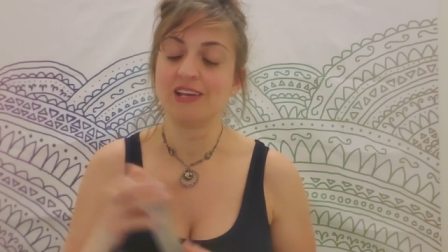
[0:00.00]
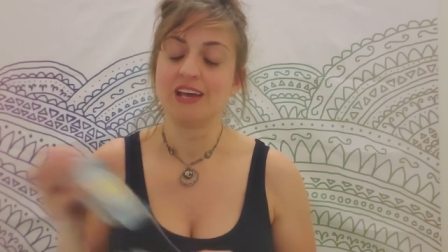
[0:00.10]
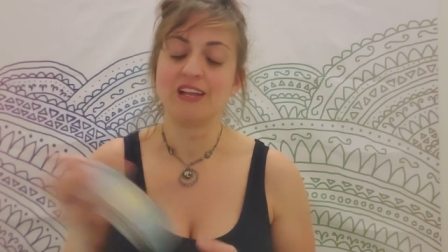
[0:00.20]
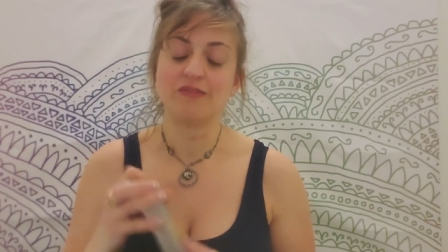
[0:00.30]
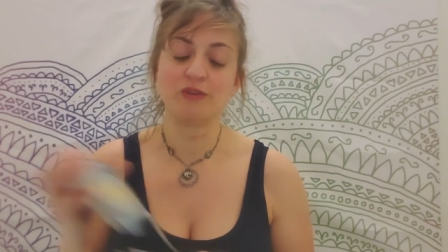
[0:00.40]

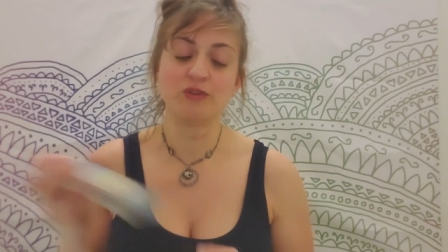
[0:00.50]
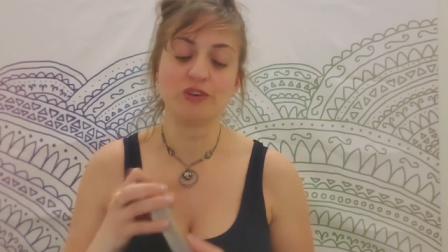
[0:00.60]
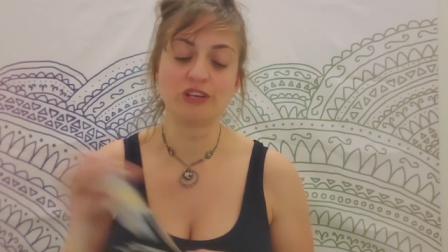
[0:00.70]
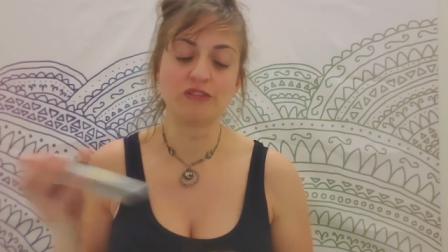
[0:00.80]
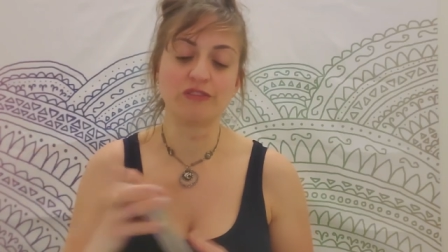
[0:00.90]
And if you're
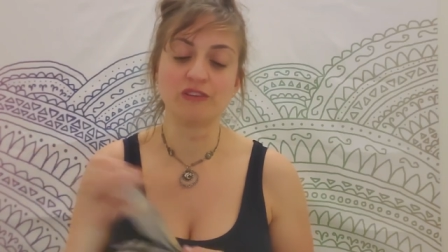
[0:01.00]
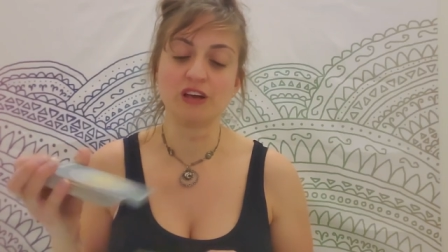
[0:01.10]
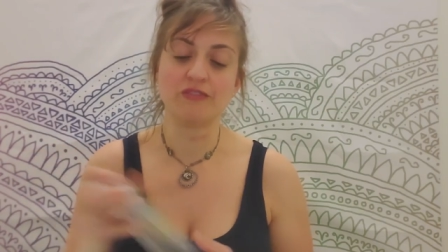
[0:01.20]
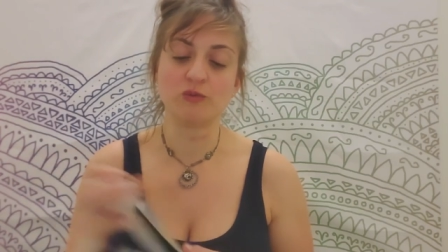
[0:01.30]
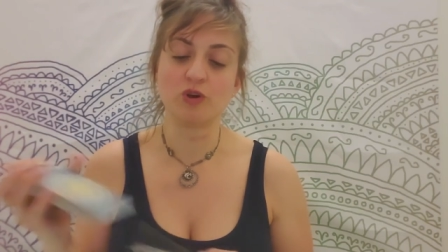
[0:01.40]
looking for
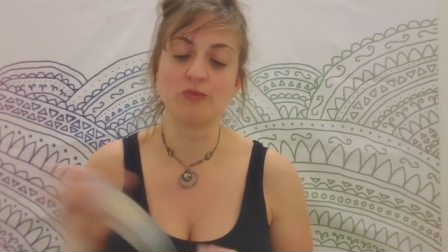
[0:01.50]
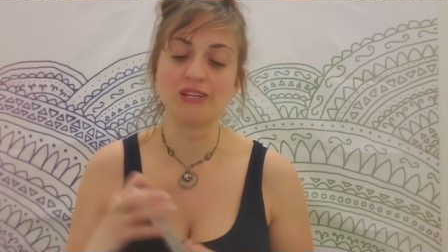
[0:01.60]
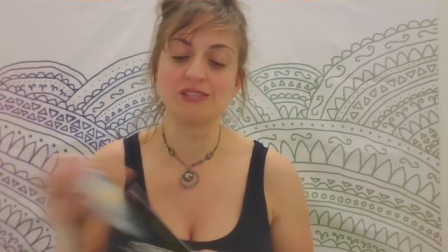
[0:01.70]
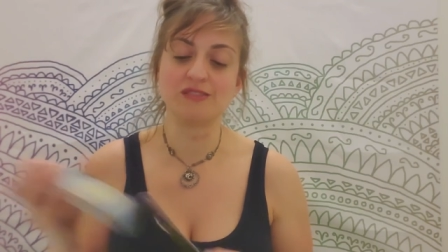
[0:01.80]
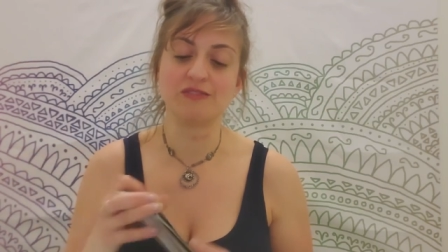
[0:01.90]
love and
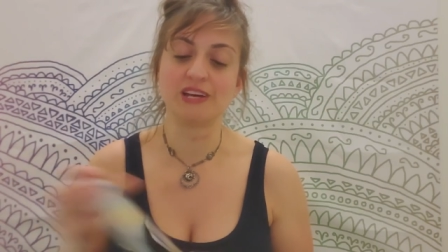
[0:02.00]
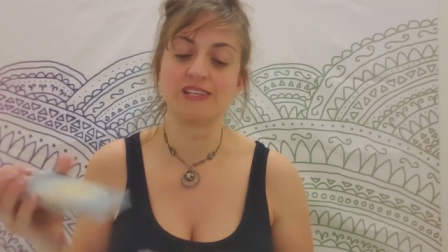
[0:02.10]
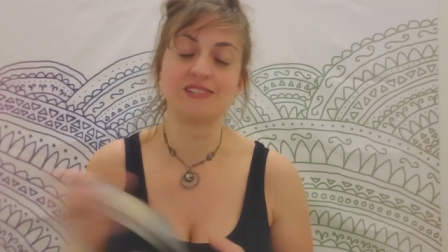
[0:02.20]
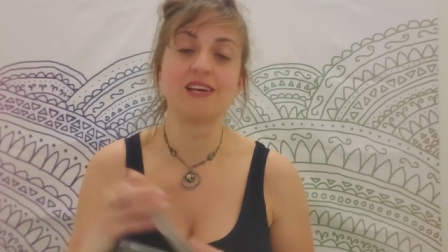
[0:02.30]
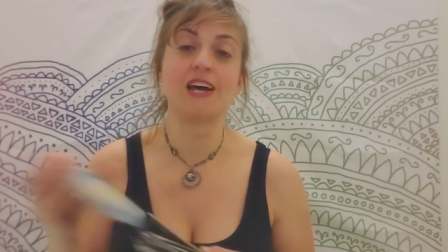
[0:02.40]
romance
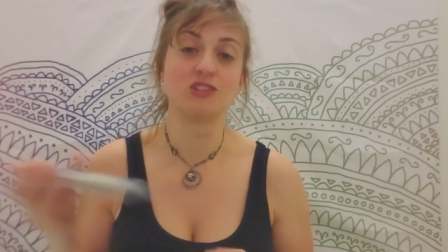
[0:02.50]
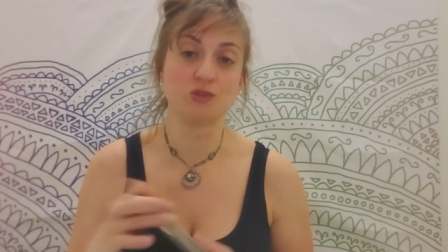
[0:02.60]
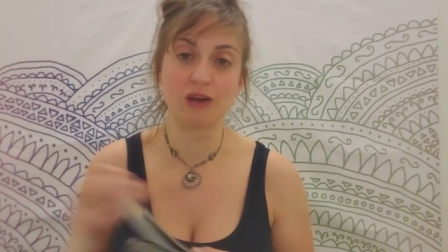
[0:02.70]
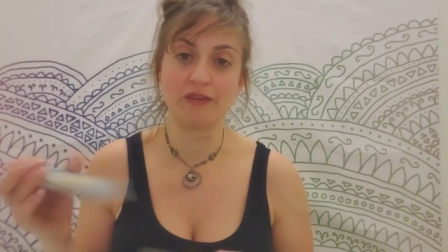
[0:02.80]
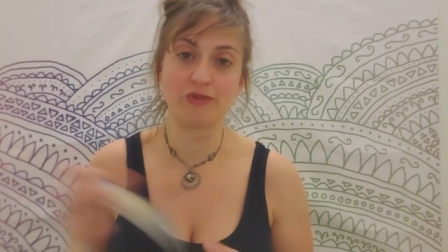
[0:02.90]
advice, I
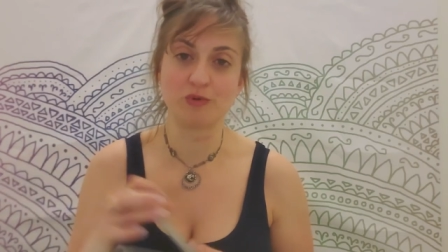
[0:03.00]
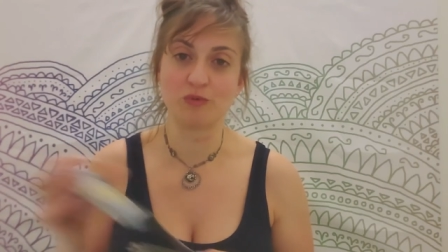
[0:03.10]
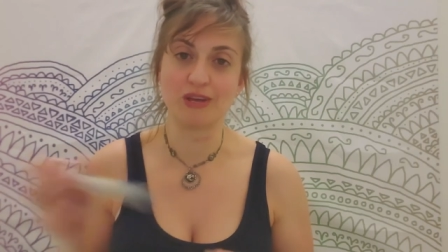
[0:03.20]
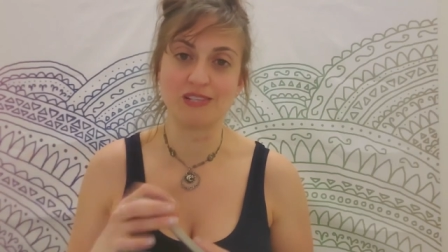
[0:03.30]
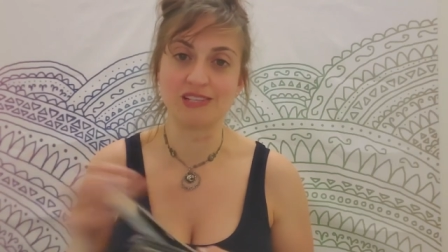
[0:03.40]
do have the
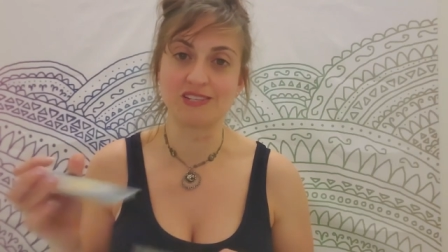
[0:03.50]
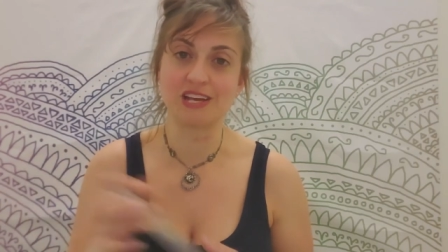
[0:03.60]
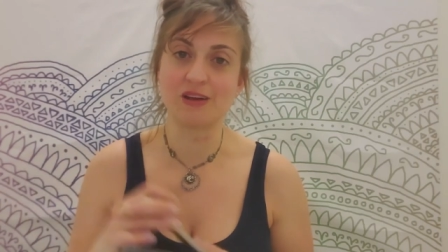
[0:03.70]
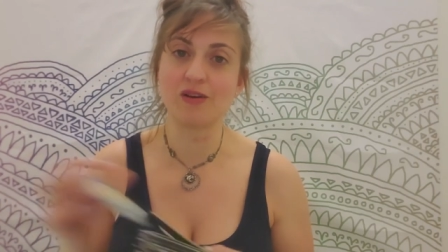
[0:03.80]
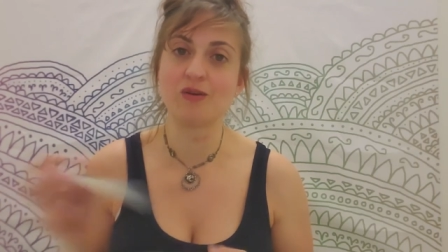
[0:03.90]
Romantic
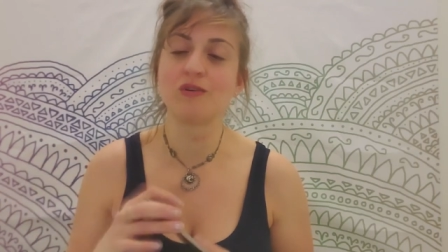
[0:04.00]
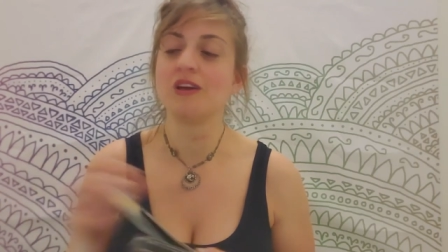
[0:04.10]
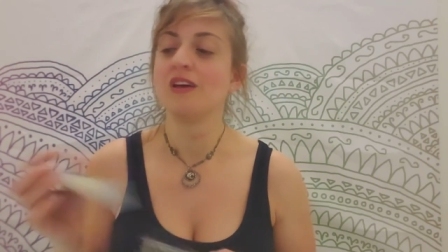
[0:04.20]
Tarot.